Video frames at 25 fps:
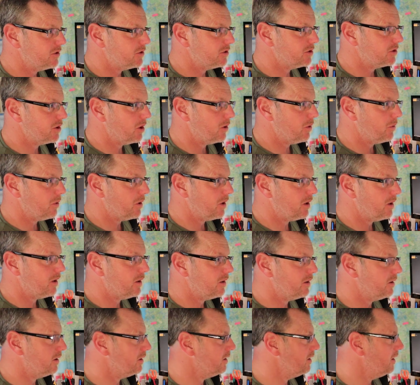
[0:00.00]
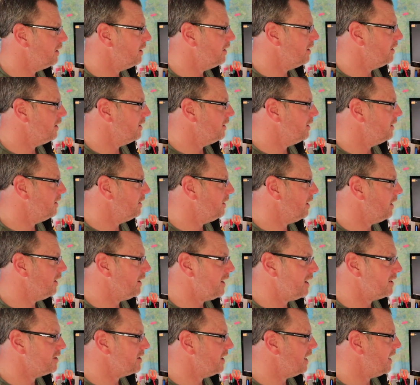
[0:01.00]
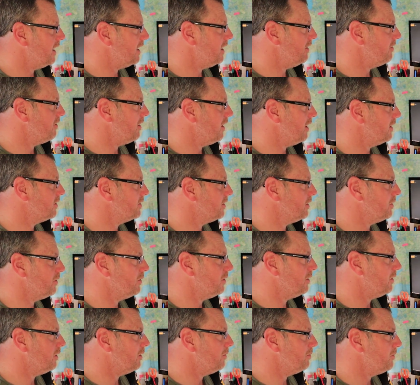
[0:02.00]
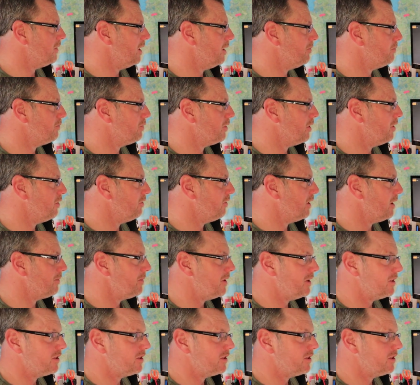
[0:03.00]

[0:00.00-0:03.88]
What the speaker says: So yeah, that's handy. Right, so on me program,